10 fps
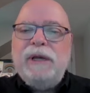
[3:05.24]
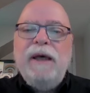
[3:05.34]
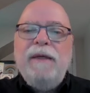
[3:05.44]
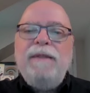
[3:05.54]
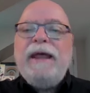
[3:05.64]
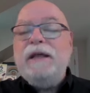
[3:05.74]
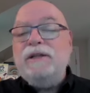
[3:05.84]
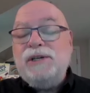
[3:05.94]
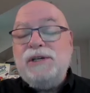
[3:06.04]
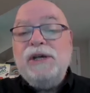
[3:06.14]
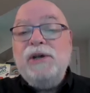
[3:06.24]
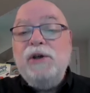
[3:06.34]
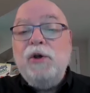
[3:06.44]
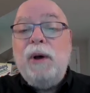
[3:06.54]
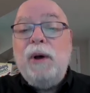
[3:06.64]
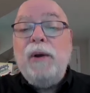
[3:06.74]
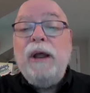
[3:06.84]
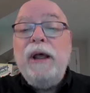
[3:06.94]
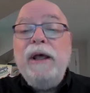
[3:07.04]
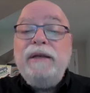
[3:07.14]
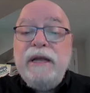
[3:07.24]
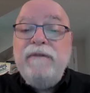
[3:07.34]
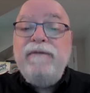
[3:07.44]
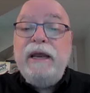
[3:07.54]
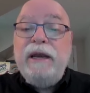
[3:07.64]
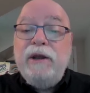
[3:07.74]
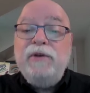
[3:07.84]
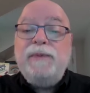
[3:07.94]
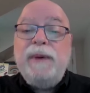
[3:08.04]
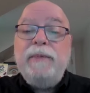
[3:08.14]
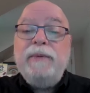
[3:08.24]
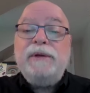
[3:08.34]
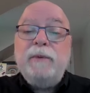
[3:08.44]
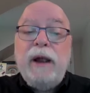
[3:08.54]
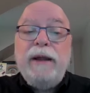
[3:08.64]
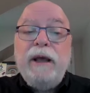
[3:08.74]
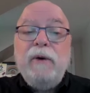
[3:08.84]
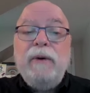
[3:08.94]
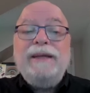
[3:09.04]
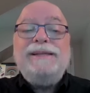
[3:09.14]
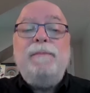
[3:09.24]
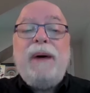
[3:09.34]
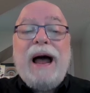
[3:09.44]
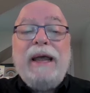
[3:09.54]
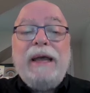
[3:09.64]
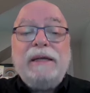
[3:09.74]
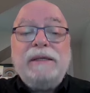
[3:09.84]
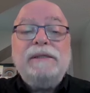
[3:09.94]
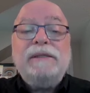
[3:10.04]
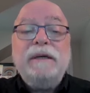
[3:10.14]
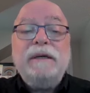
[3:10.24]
they consume on TV, newspapers, and radio is biased.